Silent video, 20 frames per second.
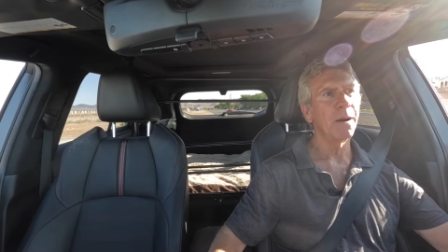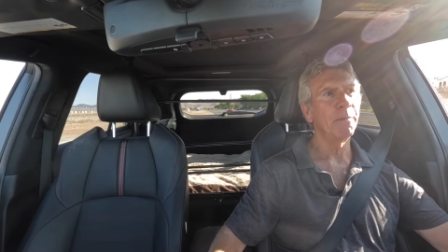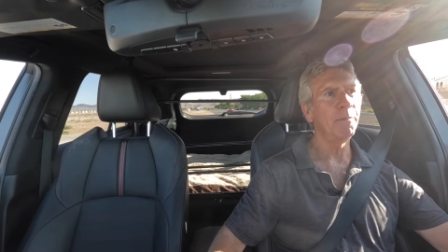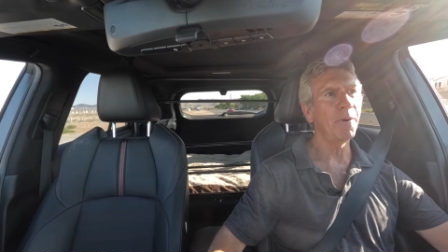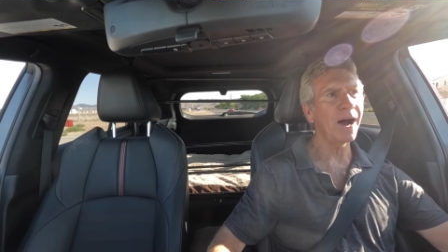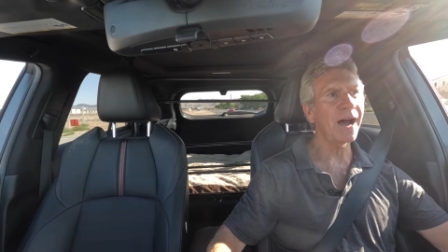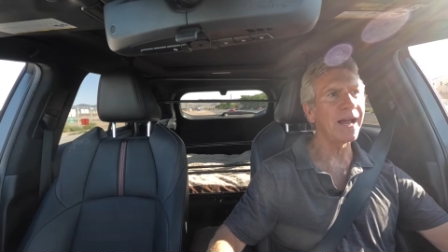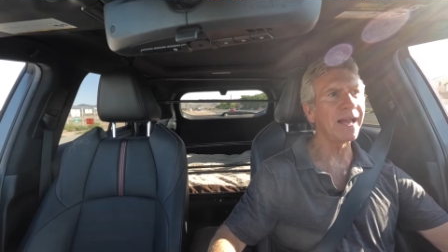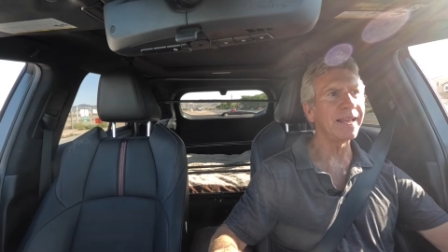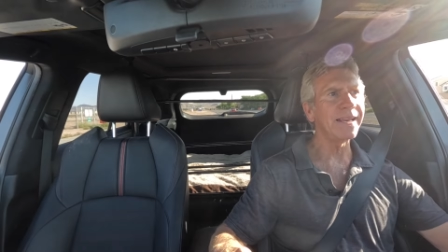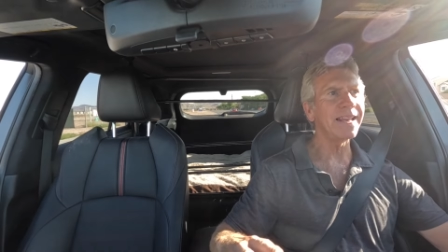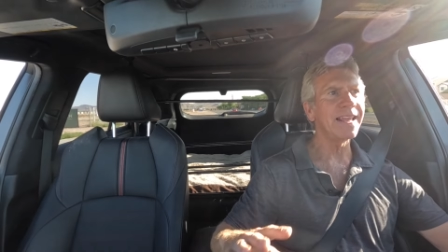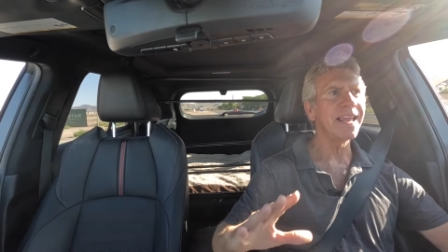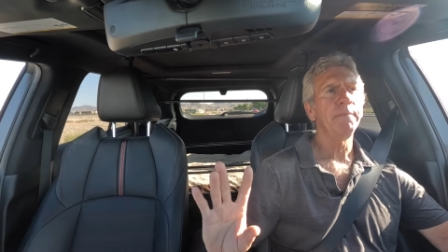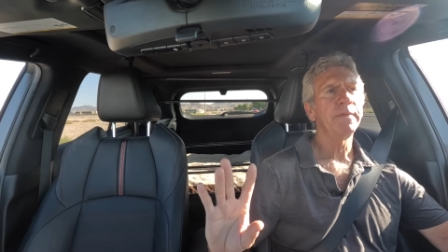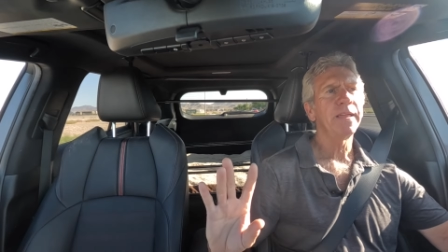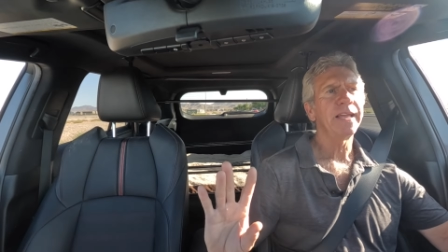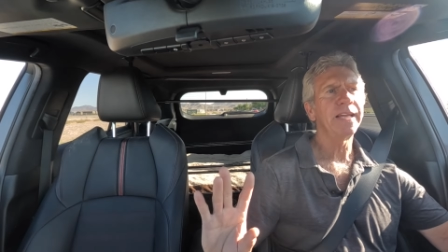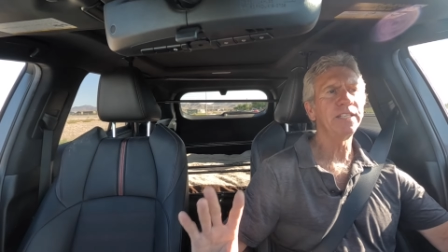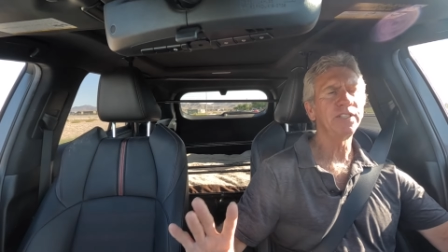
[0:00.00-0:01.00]
but
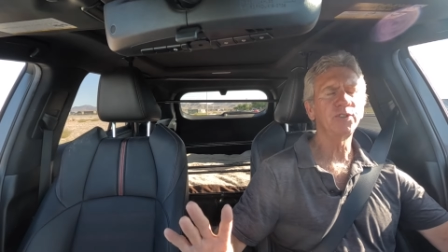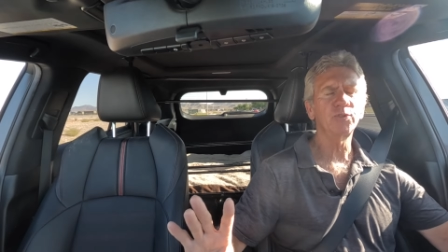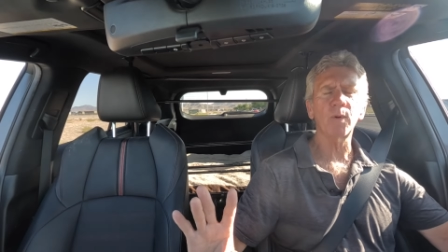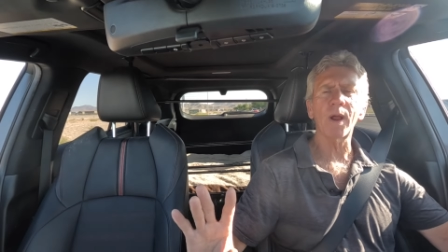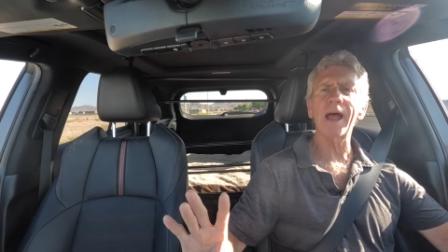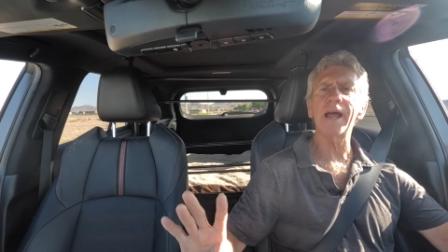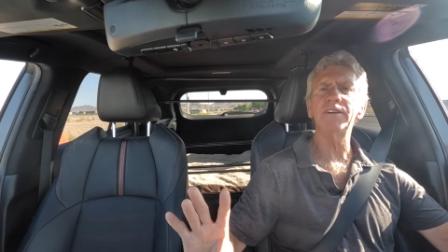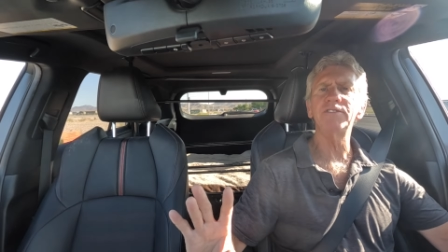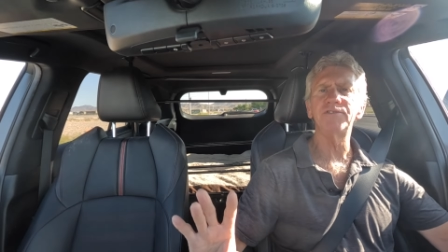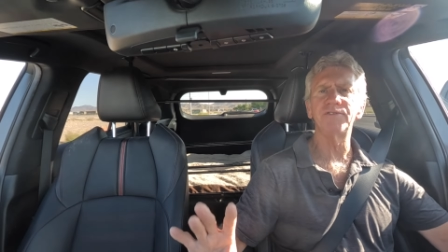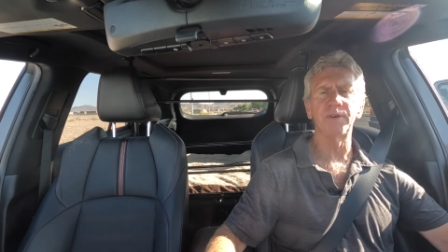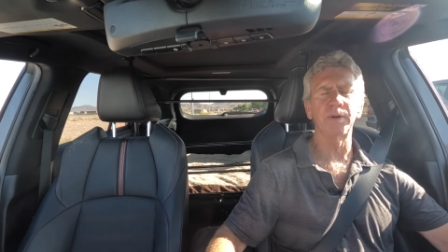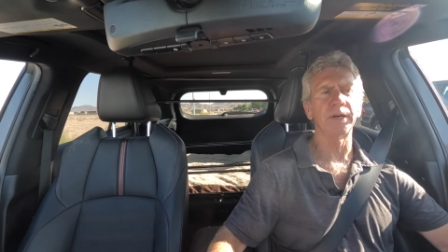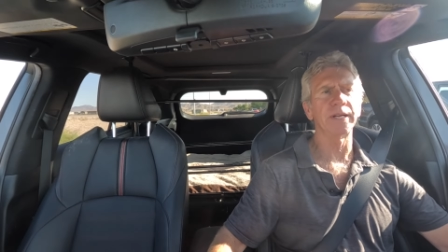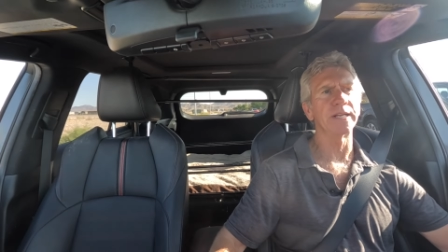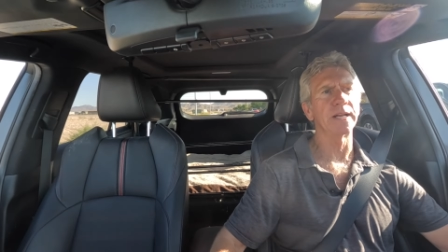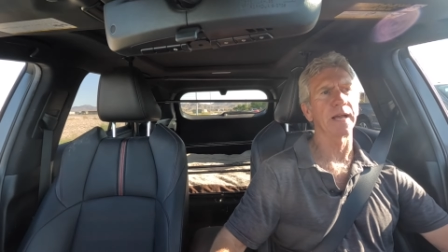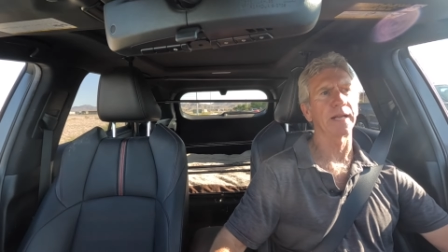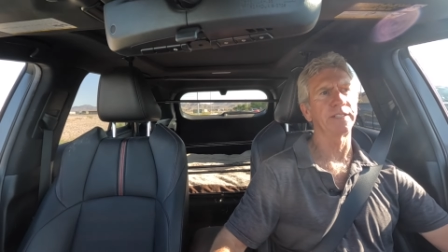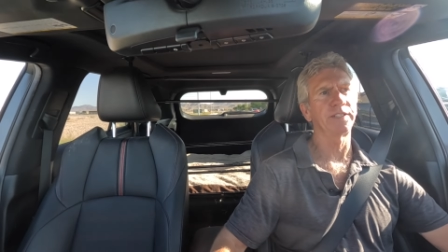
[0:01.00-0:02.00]
it drives
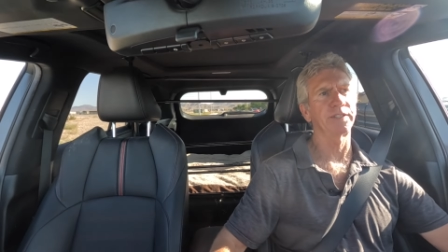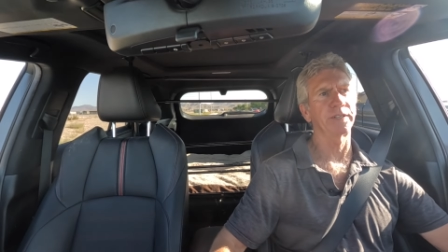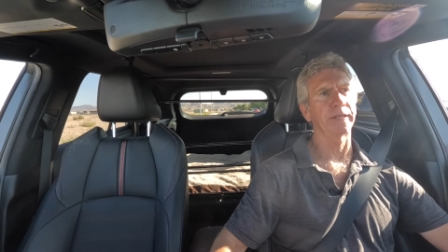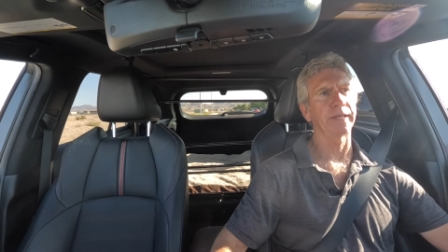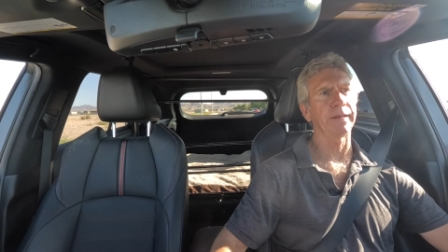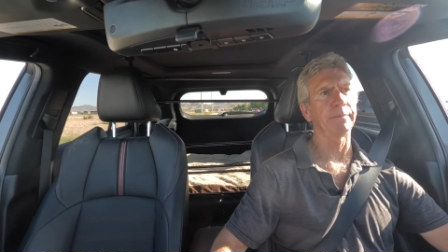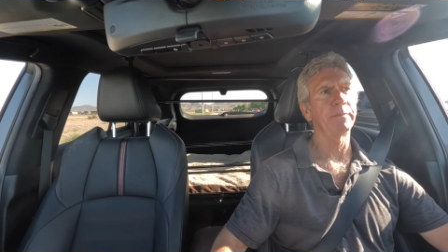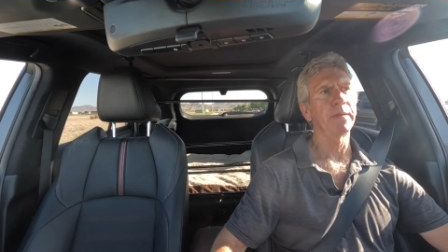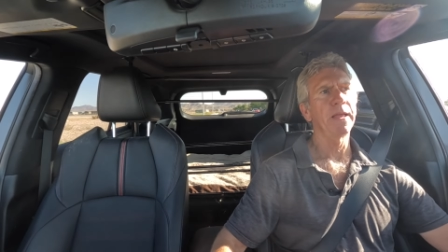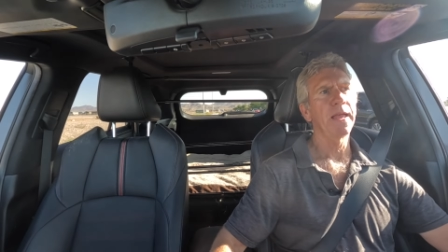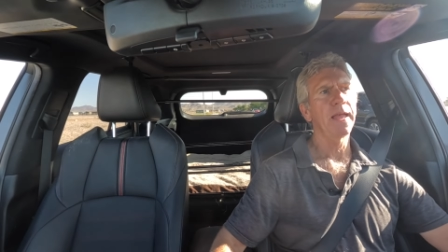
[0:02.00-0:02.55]
very nicely.